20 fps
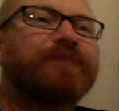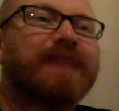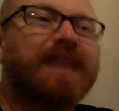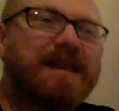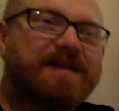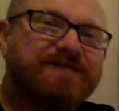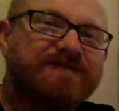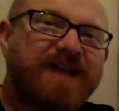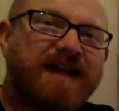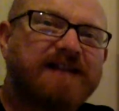
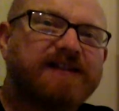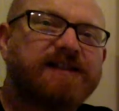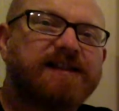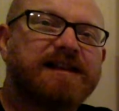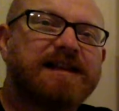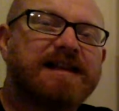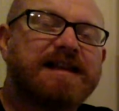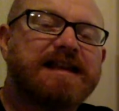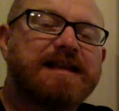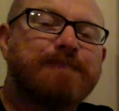in
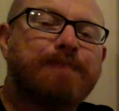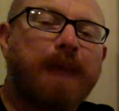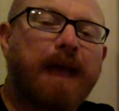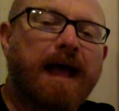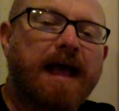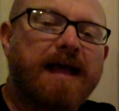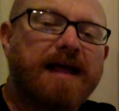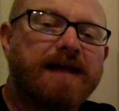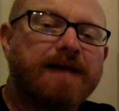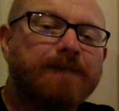Vasiliki
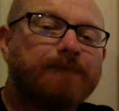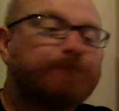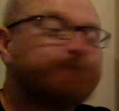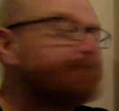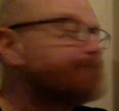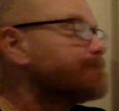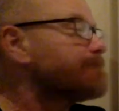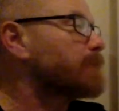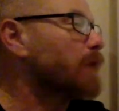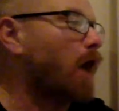Bay,
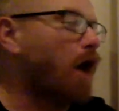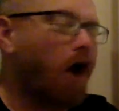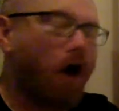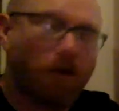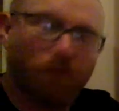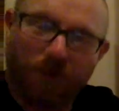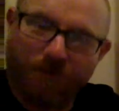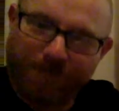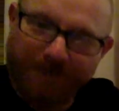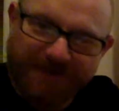I
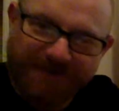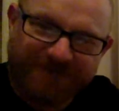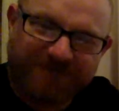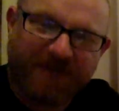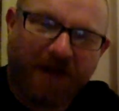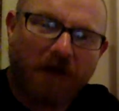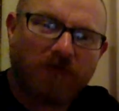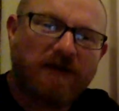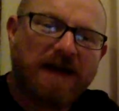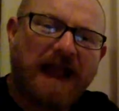would be
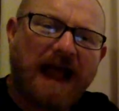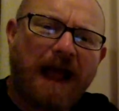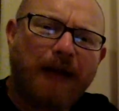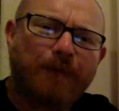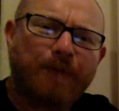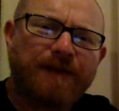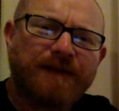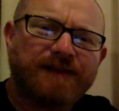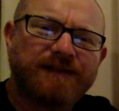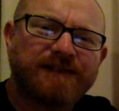very
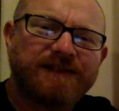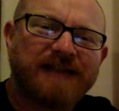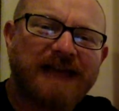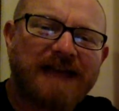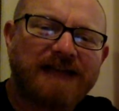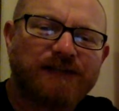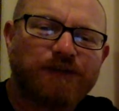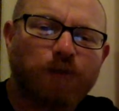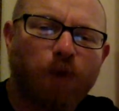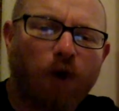happy to
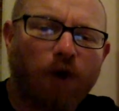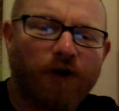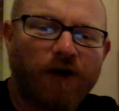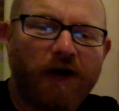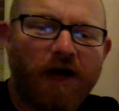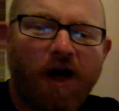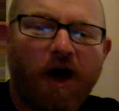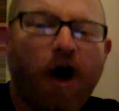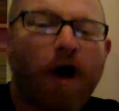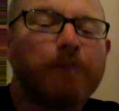test one.
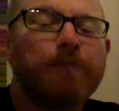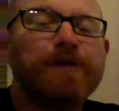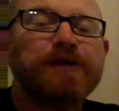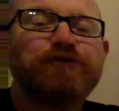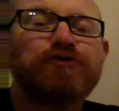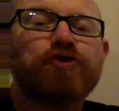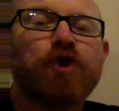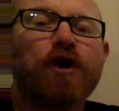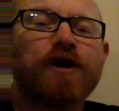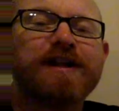I've been
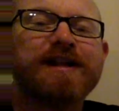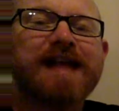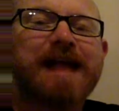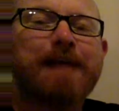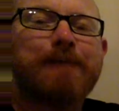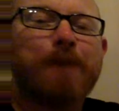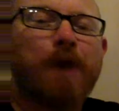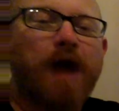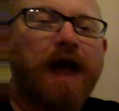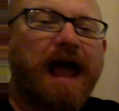trying to
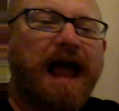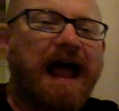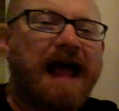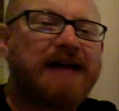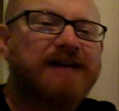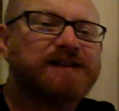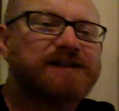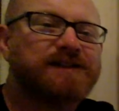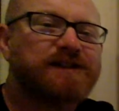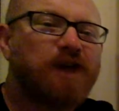get my
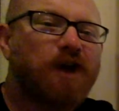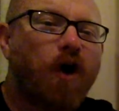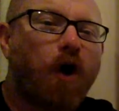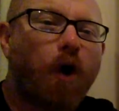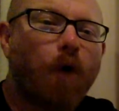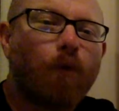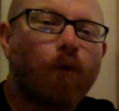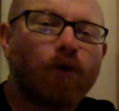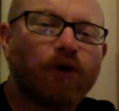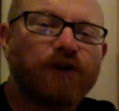hands
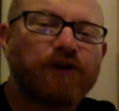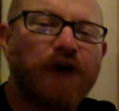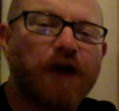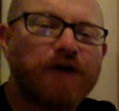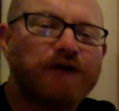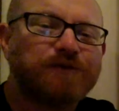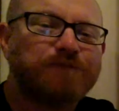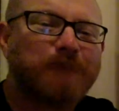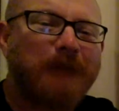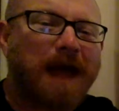on one of
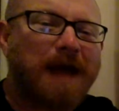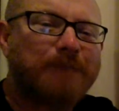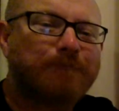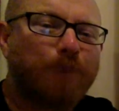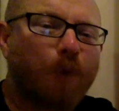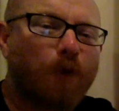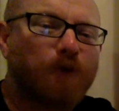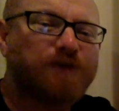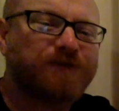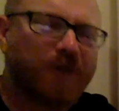those bad
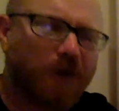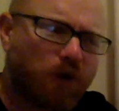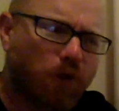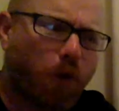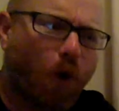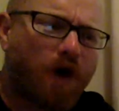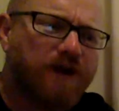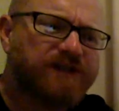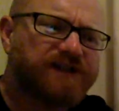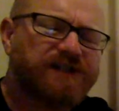boys for
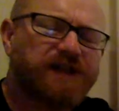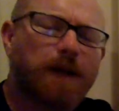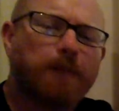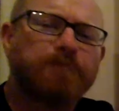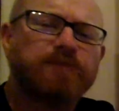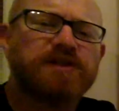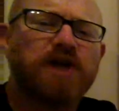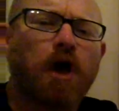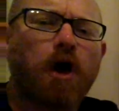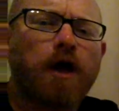quite
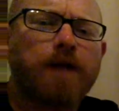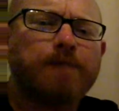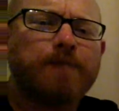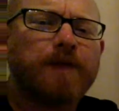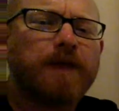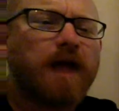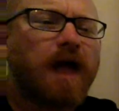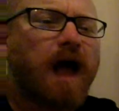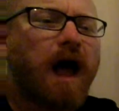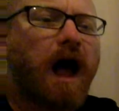some time.
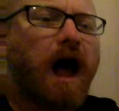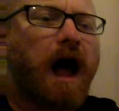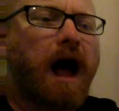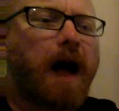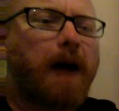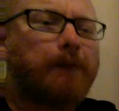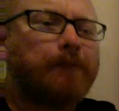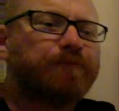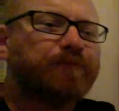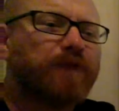
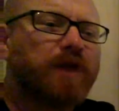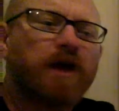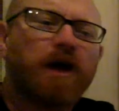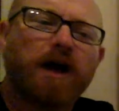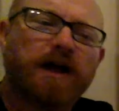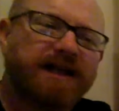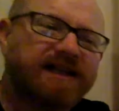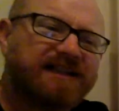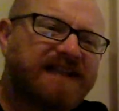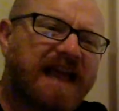I
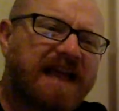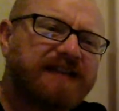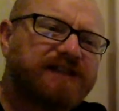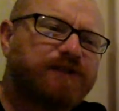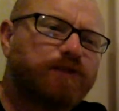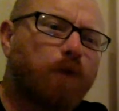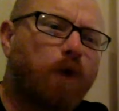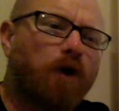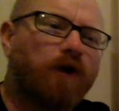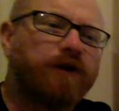could
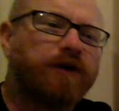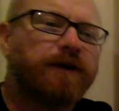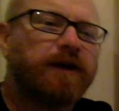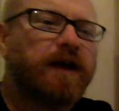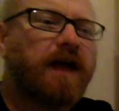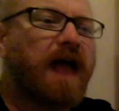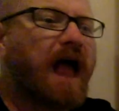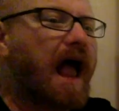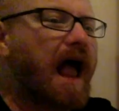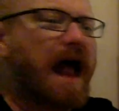test one
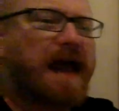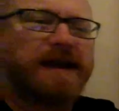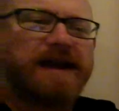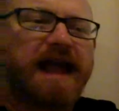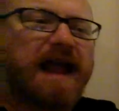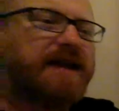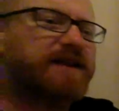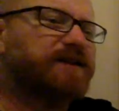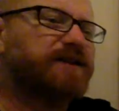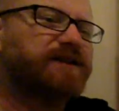and
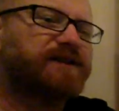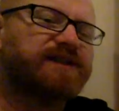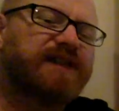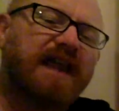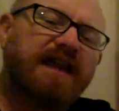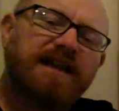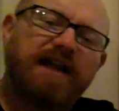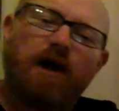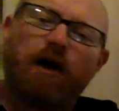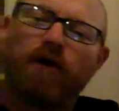then
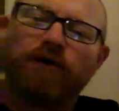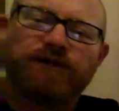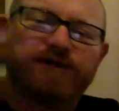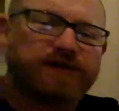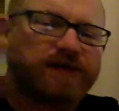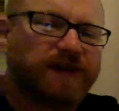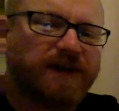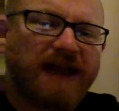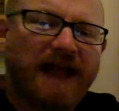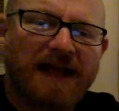send it on
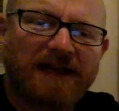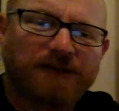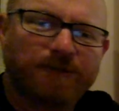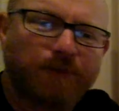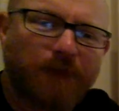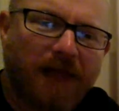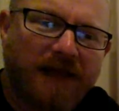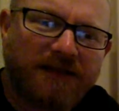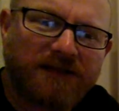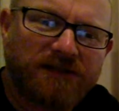to the next
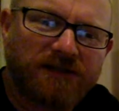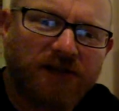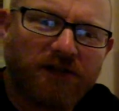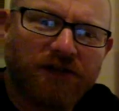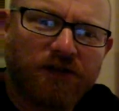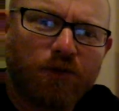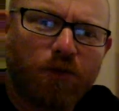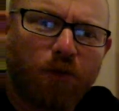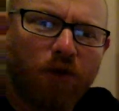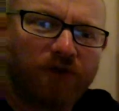place
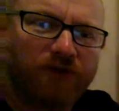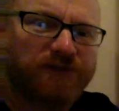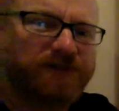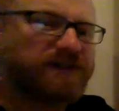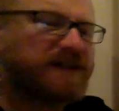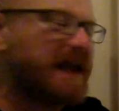that you want to